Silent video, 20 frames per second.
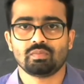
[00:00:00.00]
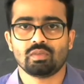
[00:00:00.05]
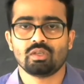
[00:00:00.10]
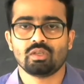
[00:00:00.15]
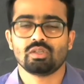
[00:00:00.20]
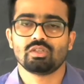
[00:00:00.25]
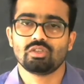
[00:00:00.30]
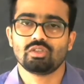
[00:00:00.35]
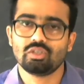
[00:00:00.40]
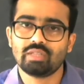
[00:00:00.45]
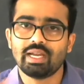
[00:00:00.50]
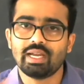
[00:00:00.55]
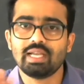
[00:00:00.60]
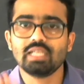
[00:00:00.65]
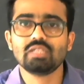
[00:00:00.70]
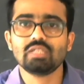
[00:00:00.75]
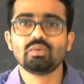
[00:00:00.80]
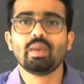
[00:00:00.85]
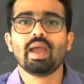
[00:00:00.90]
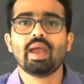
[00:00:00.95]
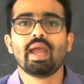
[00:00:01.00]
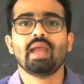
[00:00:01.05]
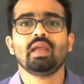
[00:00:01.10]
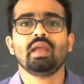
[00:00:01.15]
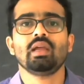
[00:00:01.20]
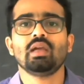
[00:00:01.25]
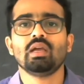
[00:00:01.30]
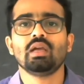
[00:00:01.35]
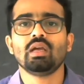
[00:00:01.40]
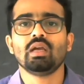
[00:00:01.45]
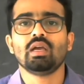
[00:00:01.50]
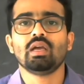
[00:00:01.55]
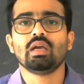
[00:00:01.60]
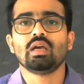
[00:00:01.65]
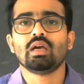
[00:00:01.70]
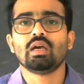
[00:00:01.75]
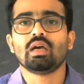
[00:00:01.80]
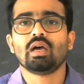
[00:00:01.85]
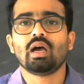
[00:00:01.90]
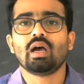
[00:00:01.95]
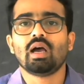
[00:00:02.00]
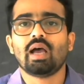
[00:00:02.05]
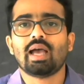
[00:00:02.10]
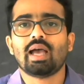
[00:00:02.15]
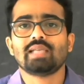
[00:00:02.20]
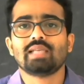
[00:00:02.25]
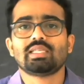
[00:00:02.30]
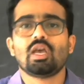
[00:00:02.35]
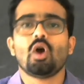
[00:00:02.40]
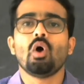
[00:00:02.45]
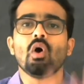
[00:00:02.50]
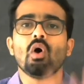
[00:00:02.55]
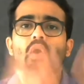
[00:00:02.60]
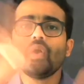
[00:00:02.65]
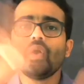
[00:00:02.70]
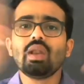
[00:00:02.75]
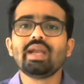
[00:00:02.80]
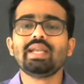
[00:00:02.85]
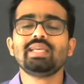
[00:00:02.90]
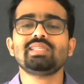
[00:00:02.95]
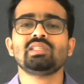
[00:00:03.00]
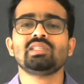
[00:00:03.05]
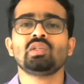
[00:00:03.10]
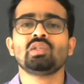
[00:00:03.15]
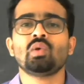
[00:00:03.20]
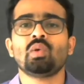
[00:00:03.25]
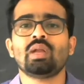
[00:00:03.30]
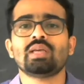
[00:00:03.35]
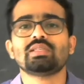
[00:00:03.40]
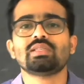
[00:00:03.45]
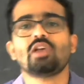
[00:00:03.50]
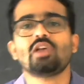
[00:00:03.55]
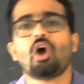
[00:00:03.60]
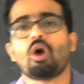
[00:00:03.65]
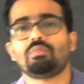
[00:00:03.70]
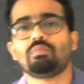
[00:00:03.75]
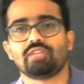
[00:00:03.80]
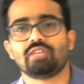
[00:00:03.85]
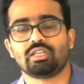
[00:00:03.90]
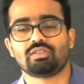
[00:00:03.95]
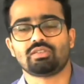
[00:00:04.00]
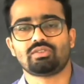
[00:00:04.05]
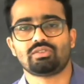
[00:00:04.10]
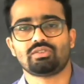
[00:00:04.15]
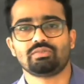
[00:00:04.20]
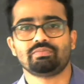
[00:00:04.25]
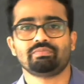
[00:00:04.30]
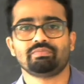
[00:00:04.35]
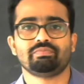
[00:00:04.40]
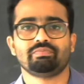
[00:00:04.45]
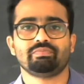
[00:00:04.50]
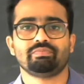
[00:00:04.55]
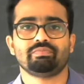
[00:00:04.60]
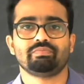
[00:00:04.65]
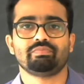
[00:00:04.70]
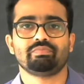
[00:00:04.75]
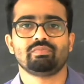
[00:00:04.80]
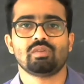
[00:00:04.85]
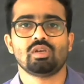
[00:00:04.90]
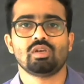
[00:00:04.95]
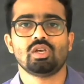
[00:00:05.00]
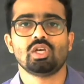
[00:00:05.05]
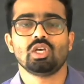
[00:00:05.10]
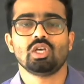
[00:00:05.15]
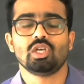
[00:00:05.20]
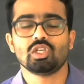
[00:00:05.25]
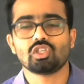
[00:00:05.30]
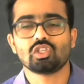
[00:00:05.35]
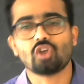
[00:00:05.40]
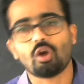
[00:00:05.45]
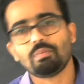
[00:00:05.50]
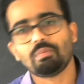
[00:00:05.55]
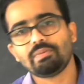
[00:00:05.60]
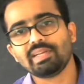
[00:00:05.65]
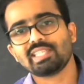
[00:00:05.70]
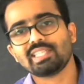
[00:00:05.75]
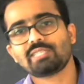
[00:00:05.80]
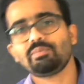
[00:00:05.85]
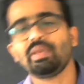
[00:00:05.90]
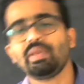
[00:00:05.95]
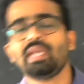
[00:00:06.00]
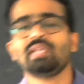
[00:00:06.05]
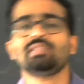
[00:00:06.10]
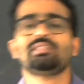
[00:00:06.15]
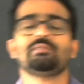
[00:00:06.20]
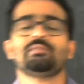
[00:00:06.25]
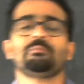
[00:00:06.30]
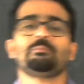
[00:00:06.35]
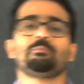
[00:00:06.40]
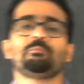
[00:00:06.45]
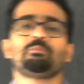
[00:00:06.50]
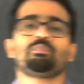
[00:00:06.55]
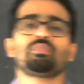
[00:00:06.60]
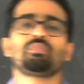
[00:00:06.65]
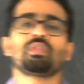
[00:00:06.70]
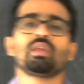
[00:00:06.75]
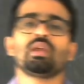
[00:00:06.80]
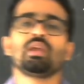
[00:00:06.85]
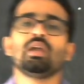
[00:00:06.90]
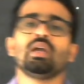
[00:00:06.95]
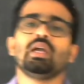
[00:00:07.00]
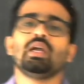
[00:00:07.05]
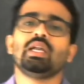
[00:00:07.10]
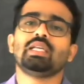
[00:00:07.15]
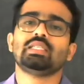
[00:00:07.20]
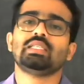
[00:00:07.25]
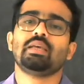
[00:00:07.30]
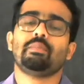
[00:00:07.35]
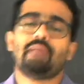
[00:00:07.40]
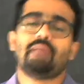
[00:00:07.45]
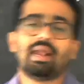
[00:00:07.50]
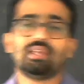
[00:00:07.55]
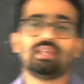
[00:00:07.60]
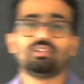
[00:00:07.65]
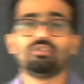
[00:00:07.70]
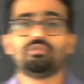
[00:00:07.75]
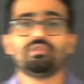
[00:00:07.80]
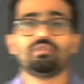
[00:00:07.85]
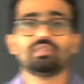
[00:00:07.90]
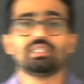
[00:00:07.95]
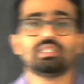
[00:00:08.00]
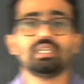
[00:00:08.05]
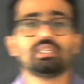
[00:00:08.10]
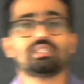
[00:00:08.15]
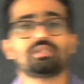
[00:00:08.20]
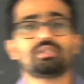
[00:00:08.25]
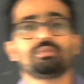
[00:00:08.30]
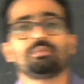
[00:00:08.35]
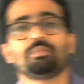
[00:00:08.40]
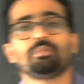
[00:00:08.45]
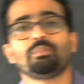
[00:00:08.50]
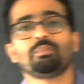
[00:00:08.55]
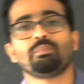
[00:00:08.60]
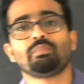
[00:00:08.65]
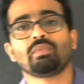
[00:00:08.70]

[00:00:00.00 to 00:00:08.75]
So that is why, as a whole, it is known as optics. So optics means it is a branch of physics